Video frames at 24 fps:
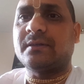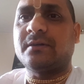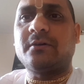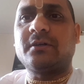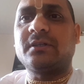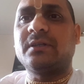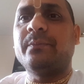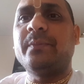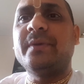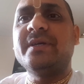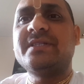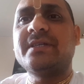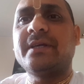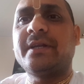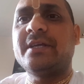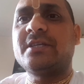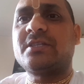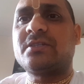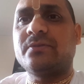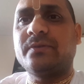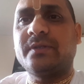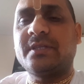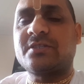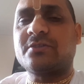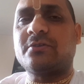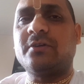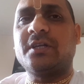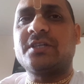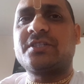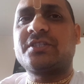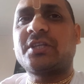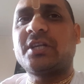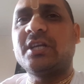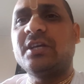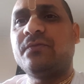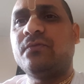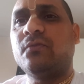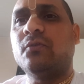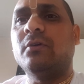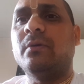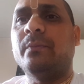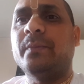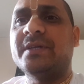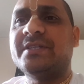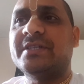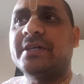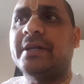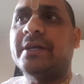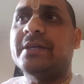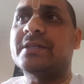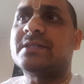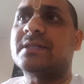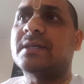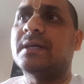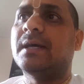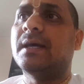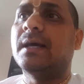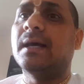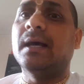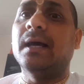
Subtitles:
or the miseries. This is called as threefold miseries.